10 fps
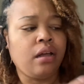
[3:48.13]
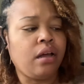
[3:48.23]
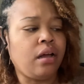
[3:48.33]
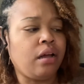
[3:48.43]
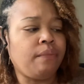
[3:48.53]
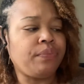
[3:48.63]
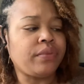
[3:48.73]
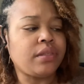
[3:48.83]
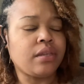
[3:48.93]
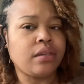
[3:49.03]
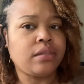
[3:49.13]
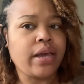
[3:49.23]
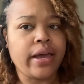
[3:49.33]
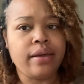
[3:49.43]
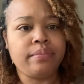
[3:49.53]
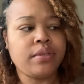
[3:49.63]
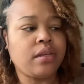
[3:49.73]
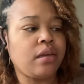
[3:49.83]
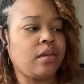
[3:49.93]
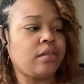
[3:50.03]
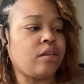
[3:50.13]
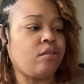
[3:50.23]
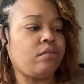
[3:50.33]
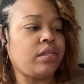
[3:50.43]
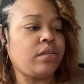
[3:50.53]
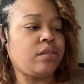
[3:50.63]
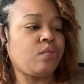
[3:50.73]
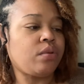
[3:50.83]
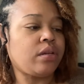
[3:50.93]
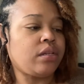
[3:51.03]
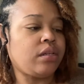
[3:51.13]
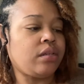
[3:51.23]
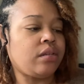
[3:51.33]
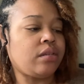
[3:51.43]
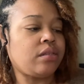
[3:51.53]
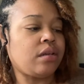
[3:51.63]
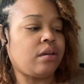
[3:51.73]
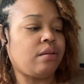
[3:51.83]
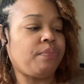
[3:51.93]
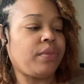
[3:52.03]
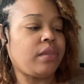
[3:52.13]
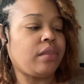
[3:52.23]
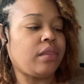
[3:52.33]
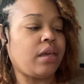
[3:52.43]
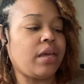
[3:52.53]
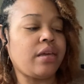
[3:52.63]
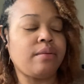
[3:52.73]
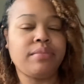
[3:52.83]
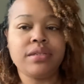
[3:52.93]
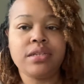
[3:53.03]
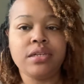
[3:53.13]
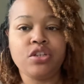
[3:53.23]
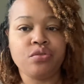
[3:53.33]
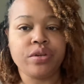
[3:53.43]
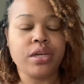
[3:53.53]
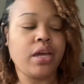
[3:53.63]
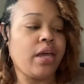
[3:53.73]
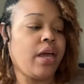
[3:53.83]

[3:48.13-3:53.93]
um, types. So this one is um, the hemp tea tree.